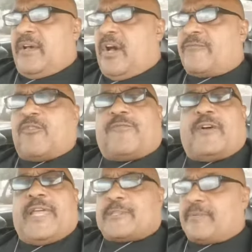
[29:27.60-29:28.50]

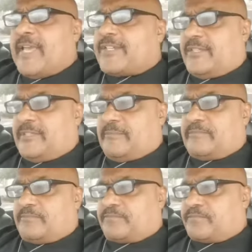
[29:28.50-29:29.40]
unfulfilled expectations.
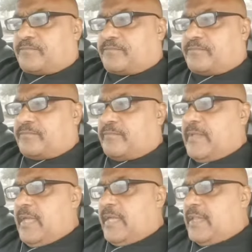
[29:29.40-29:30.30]

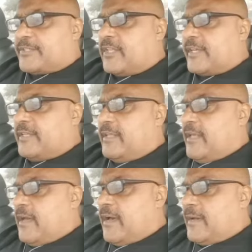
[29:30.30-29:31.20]
Let's look at
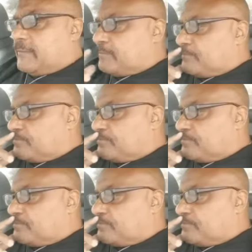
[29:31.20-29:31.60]
um,